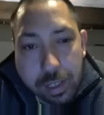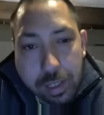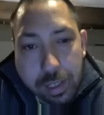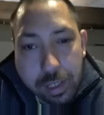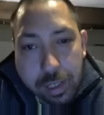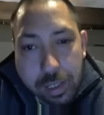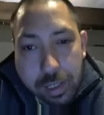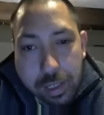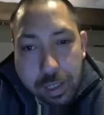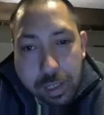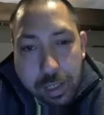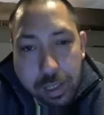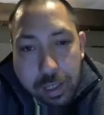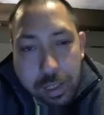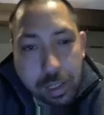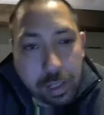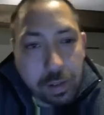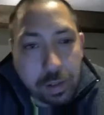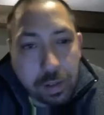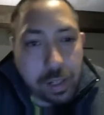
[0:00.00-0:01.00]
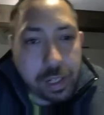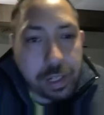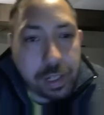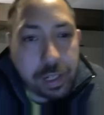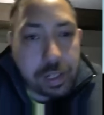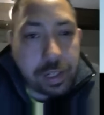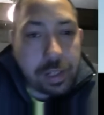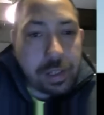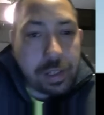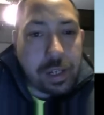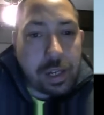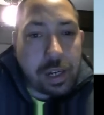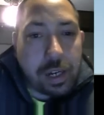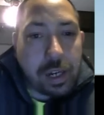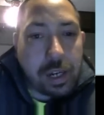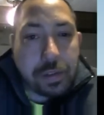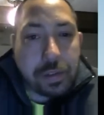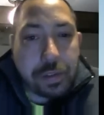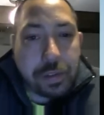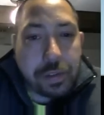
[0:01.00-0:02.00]
All right. Uh,
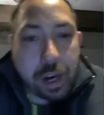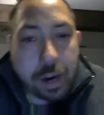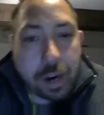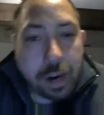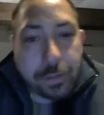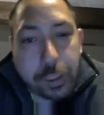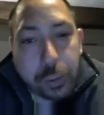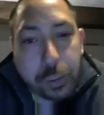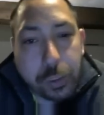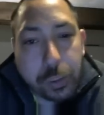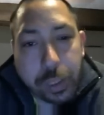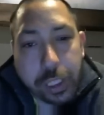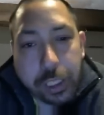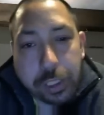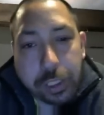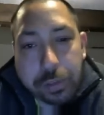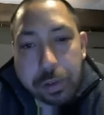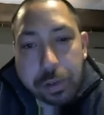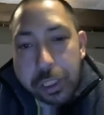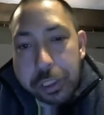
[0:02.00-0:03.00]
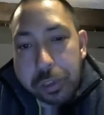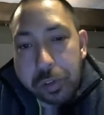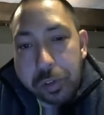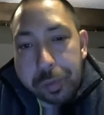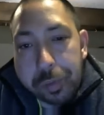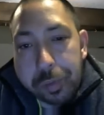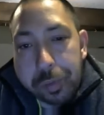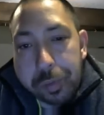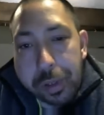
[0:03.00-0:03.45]
the average wage in Russia is about